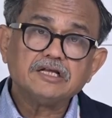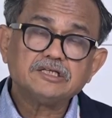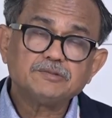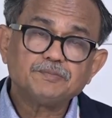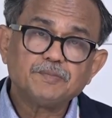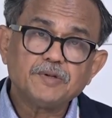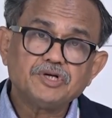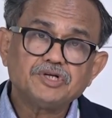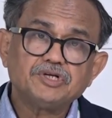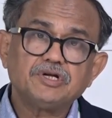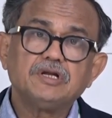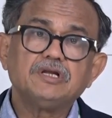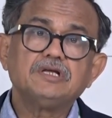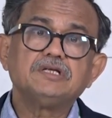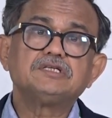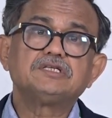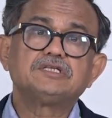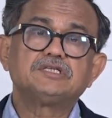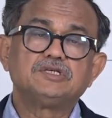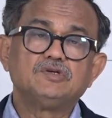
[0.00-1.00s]
Especially in
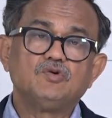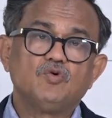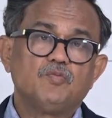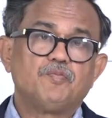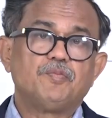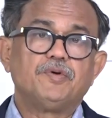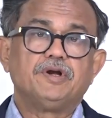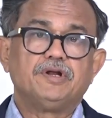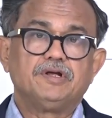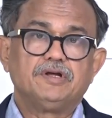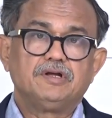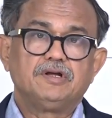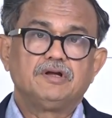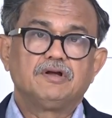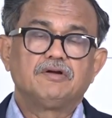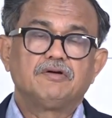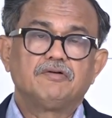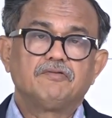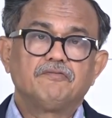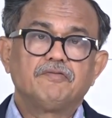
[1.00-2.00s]
COPD,
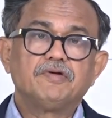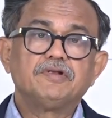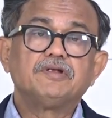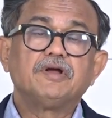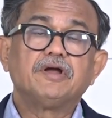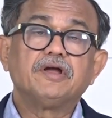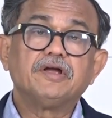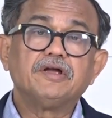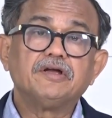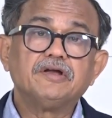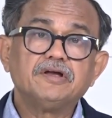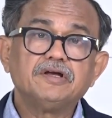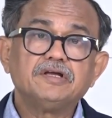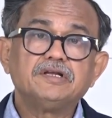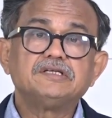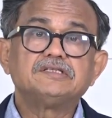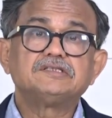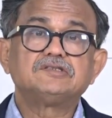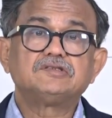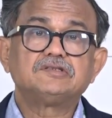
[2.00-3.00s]
when the air
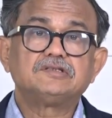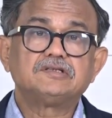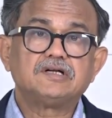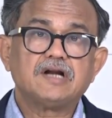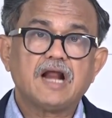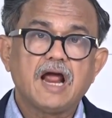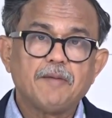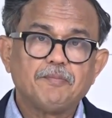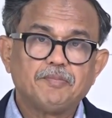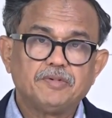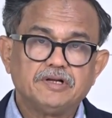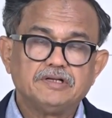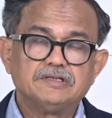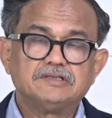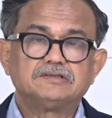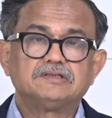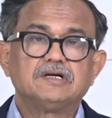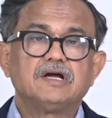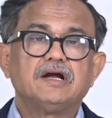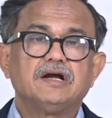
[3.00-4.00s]
is trapped
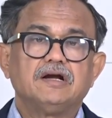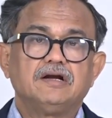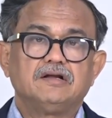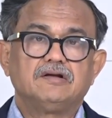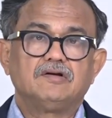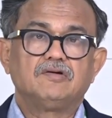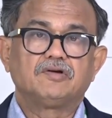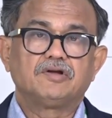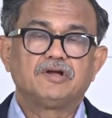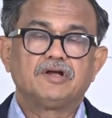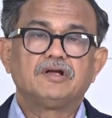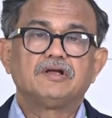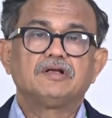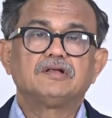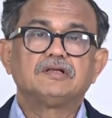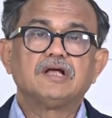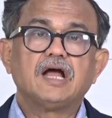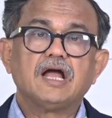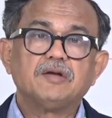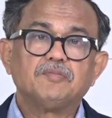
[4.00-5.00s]
inside, the
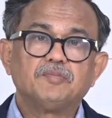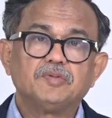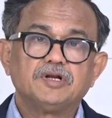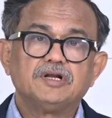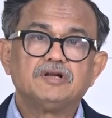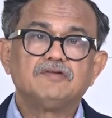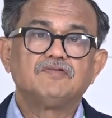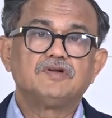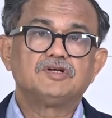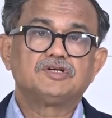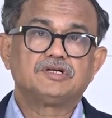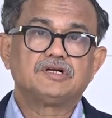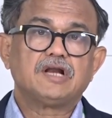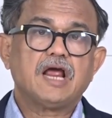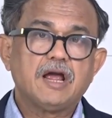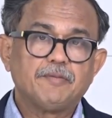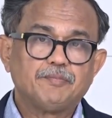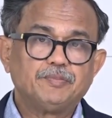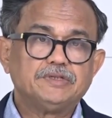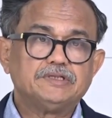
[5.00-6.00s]
hyperinflation
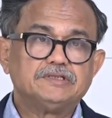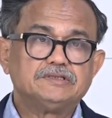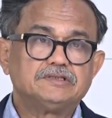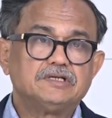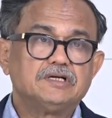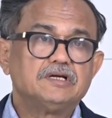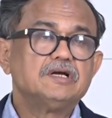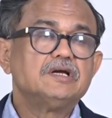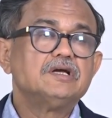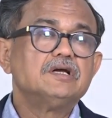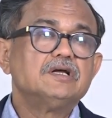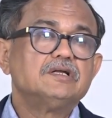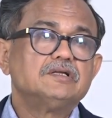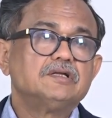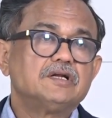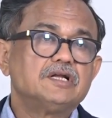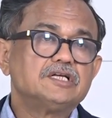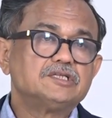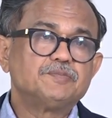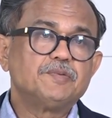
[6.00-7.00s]
happens,
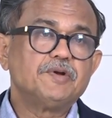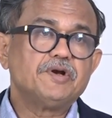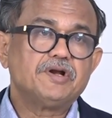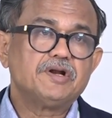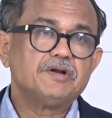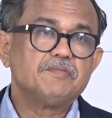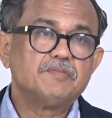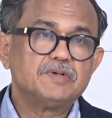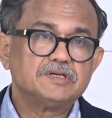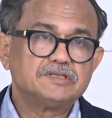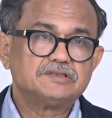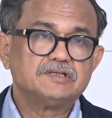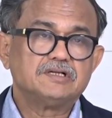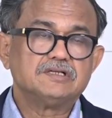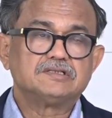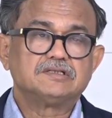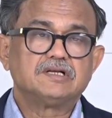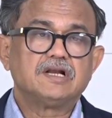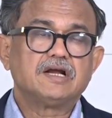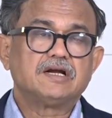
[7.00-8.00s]
the respiratory
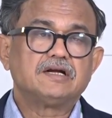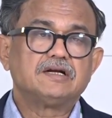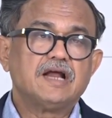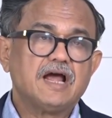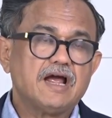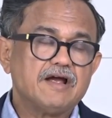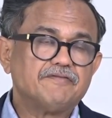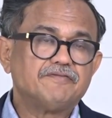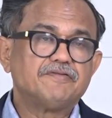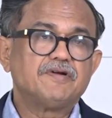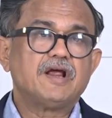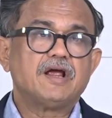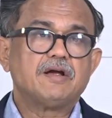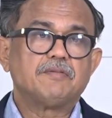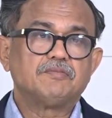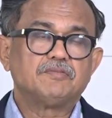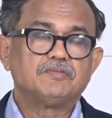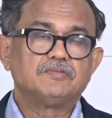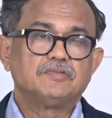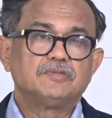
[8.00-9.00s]
muscles like
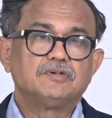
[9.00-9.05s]
diaphragm,